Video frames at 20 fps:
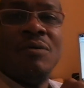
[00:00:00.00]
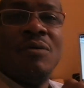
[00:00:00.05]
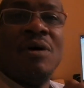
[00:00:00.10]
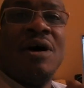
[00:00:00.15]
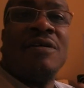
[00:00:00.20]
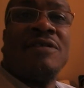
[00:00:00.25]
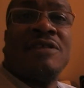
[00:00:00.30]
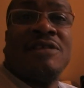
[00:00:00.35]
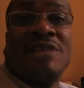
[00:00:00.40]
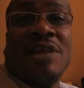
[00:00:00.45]

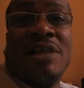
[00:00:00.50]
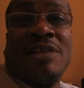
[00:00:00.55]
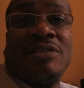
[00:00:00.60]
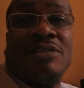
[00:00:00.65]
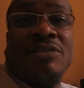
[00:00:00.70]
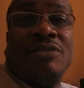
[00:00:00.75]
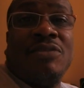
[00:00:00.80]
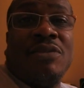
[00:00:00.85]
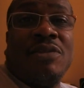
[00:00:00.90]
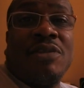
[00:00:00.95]
I decided
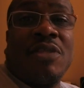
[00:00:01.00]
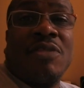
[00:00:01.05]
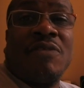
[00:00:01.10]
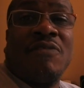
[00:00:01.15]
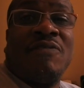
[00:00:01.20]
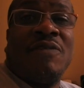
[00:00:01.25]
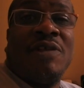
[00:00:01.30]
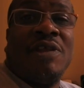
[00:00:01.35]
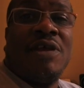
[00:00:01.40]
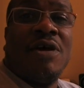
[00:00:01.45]
to do another
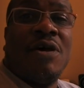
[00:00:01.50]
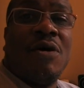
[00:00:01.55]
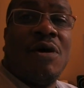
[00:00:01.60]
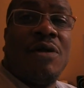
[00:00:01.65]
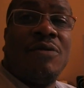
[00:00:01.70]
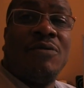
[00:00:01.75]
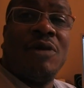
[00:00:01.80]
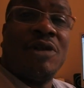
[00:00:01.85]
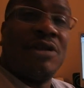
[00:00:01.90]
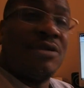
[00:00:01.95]
video
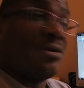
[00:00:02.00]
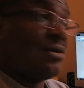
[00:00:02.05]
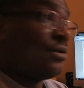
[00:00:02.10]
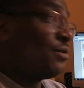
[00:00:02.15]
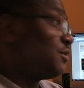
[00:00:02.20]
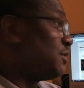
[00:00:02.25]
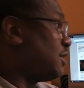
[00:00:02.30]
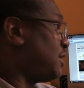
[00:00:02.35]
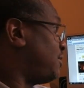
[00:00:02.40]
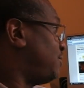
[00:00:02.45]
on one of
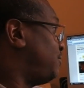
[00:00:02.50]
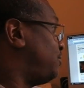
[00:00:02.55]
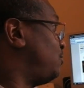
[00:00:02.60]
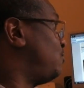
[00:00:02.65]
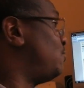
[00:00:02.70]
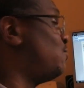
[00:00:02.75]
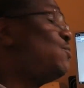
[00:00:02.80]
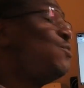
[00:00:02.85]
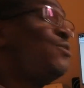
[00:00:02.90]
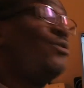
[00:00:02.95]
those uh,
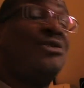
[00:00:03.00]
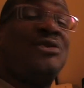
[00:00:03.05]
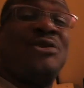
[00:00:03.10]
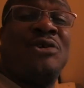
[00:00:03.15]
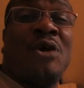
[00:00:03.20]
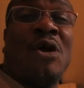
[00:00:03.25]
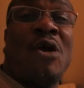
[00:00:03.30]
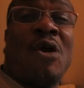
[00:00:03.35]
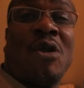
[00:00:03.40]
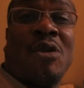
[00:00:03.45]
news
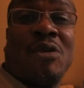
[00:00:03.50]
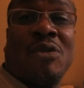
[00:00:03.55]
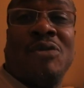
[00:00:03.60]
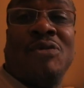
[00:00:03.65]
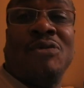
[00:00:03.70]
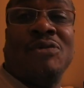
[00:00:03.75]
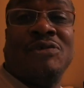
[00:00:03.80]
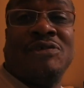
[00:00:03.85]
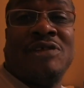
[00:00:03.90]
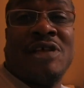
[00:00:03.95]

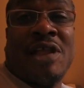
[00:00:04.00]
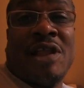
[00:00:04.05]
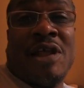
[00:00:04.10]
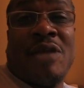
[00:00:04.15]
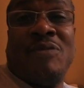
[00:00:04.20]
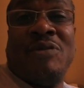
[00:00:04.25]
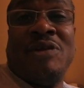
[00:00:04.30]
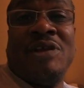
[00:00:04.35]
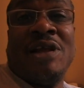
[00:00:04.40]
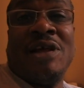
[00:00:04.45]
articles that I
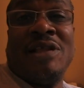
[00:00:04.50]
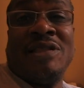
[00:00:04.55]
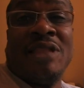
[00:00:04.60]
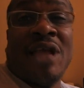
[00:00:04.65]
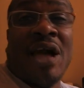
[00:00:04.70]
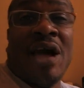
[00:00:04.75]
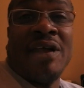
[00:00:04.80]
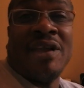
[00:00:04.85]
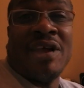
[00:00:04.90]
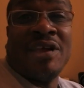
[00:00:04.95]
read
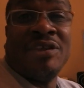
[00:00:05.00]
online.